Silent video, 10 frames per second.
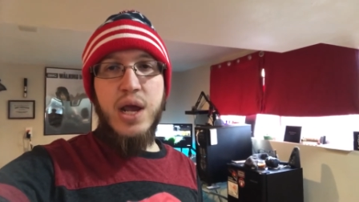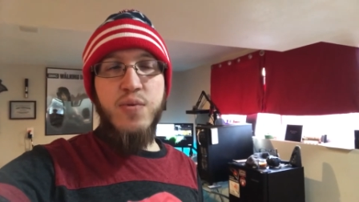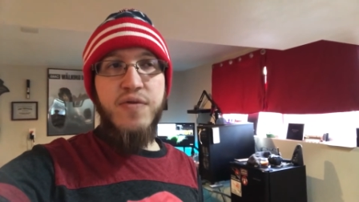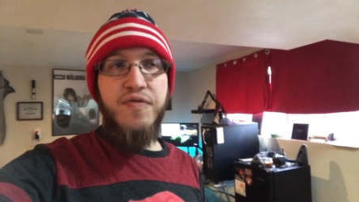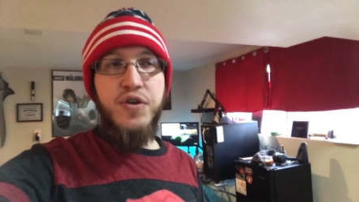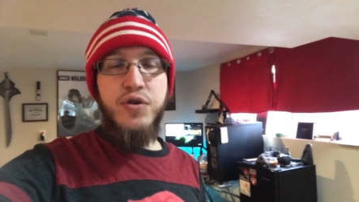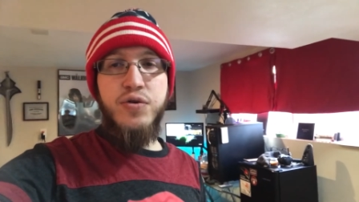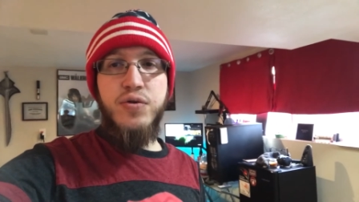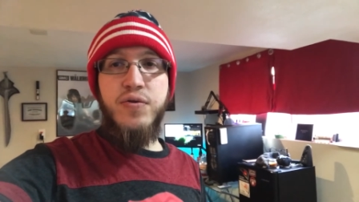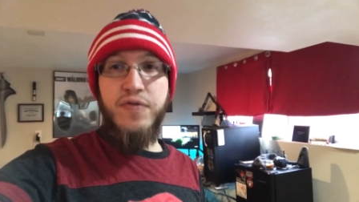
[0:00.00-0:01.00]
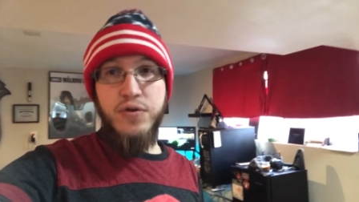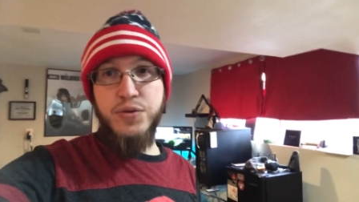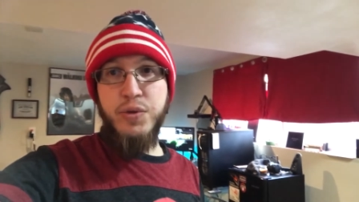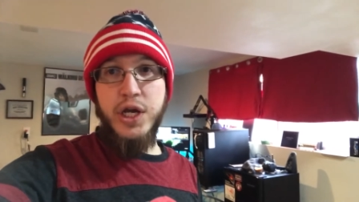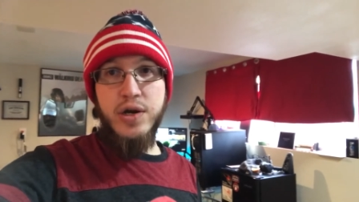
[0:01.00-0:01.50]
a review
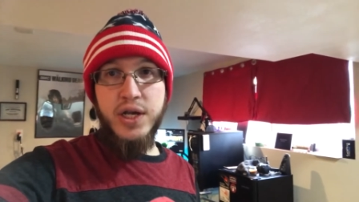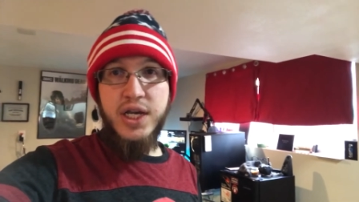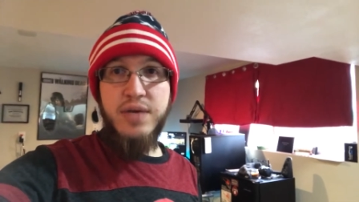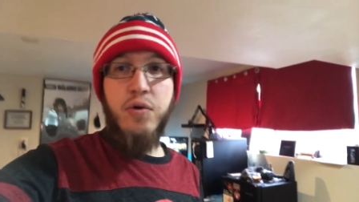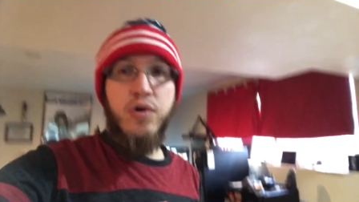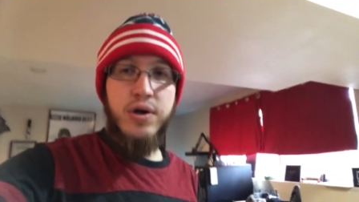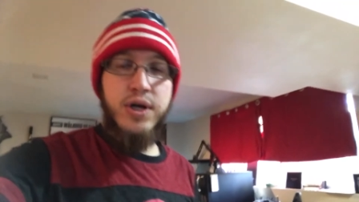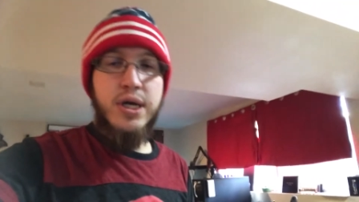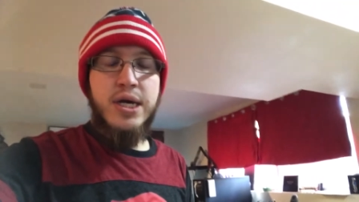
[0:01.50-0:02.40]
first player keyboard